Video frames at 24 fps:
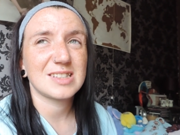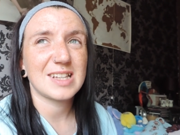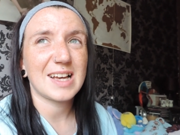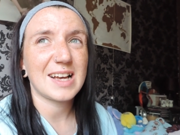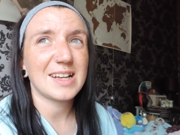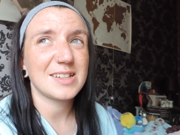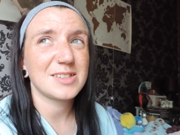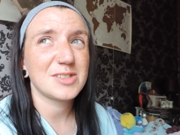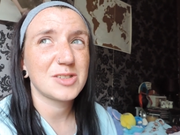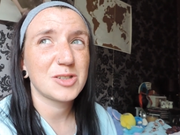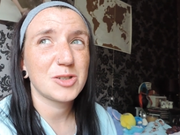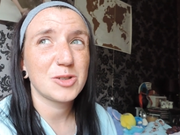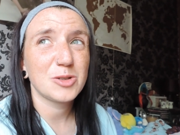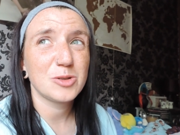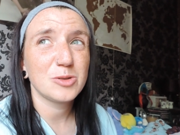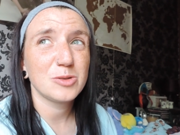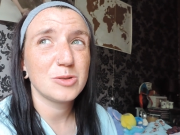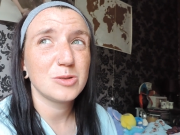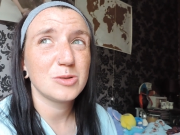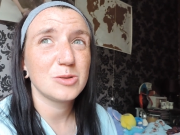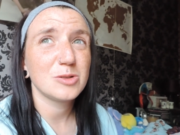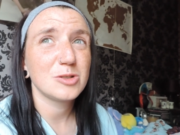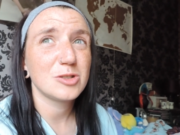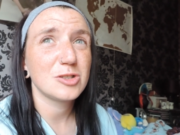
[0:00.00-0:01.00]

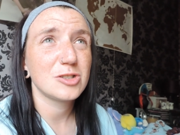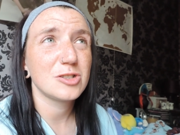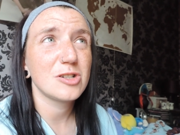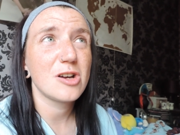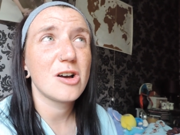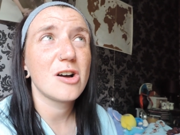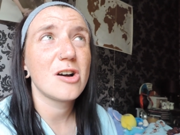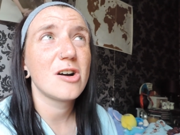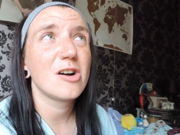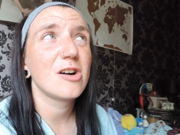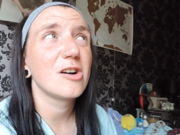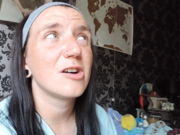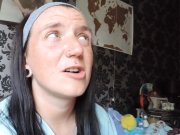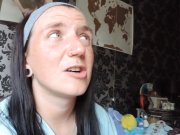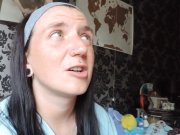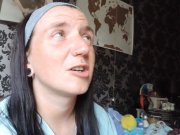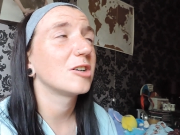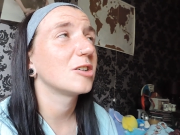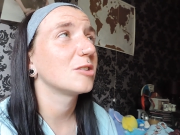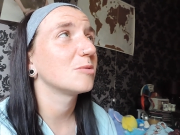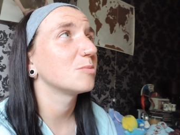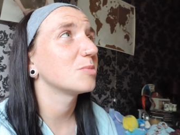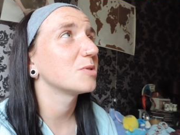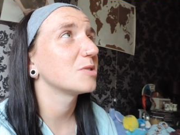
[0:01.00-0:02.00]
tattoo
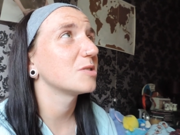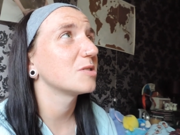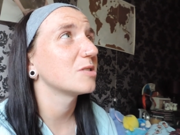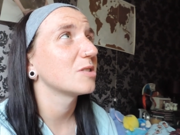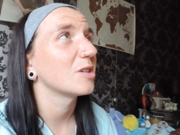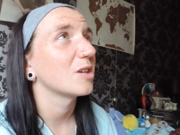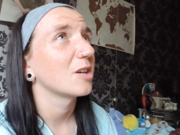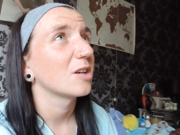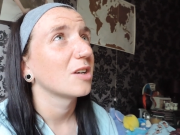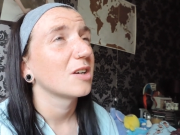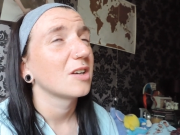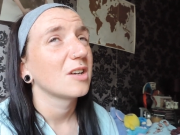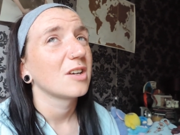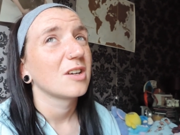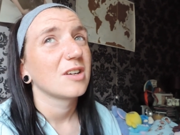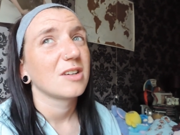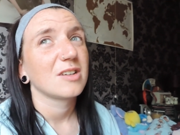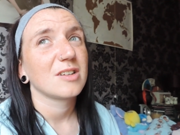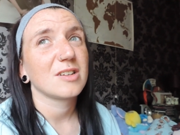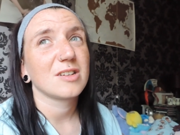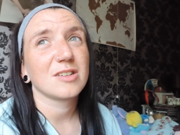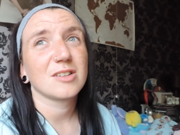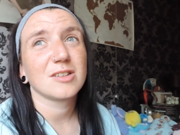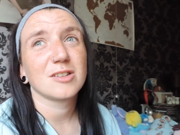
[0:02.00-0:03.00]
shops,
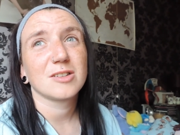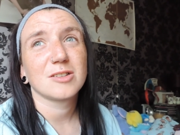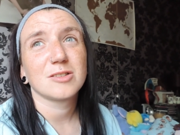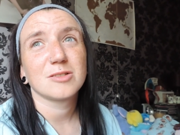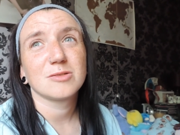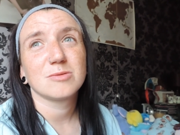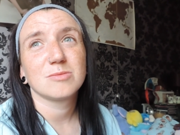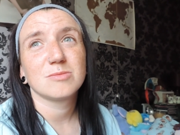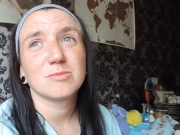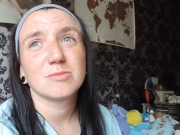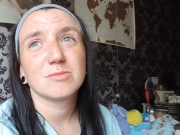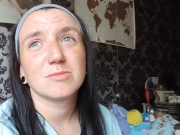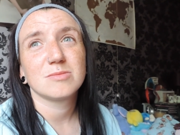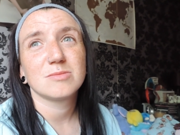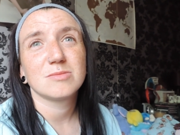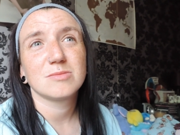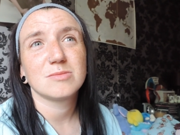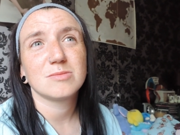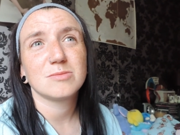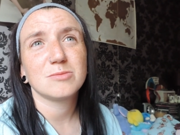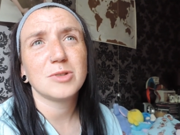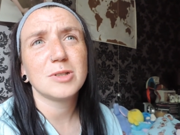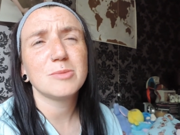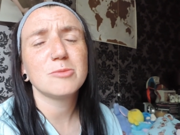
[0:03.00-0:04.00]
um.
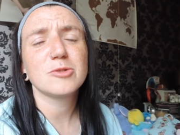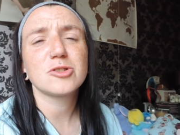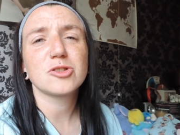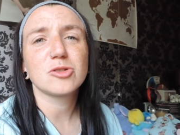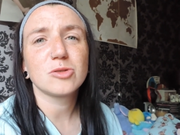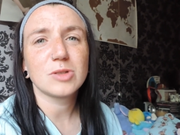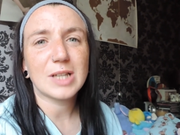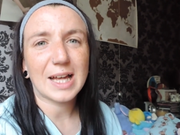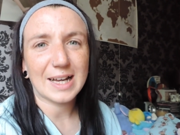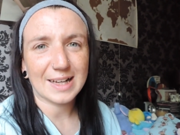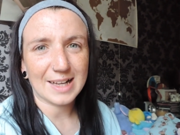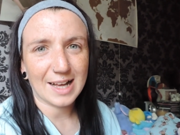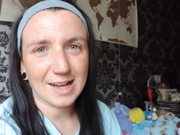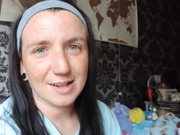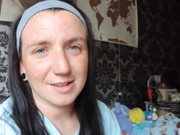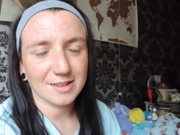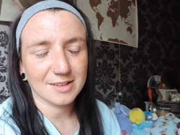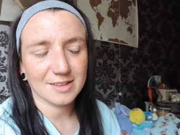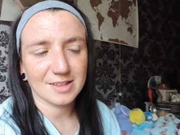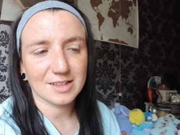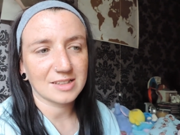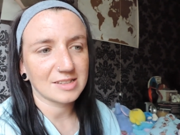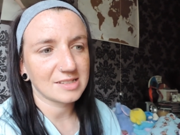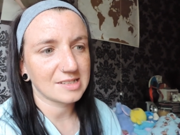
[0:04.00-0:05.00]
Pretty much all that kind
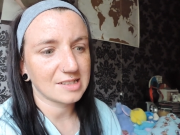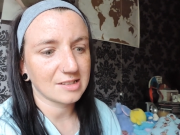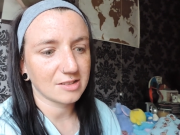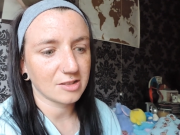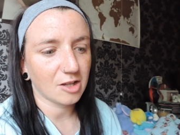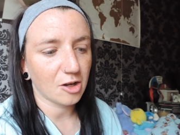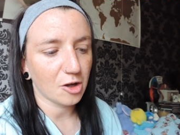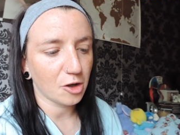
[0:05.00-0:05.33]
of thing still